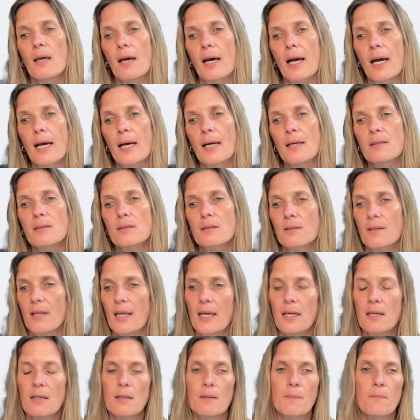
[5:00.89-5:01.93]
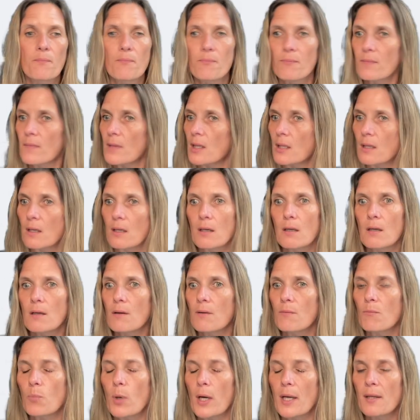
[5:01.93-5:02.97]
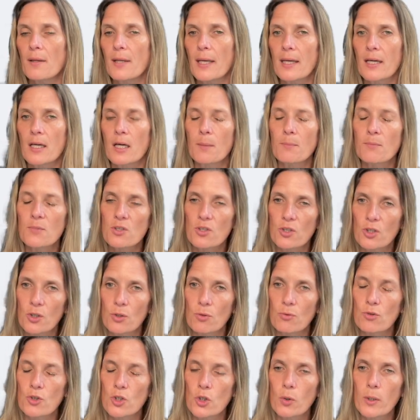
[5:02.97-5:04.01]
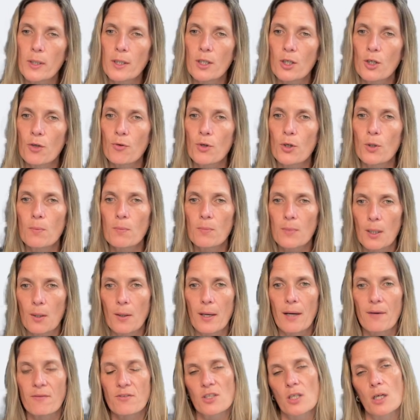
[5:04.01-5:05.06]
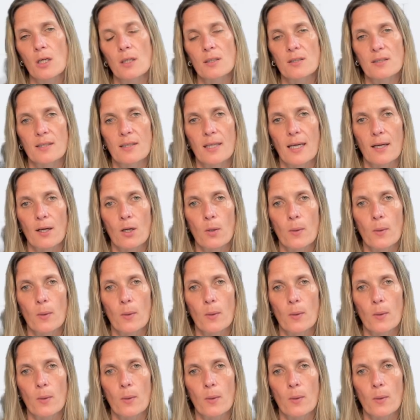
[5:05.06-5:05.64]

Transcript: And then when they come to join the group, they'll have to answer that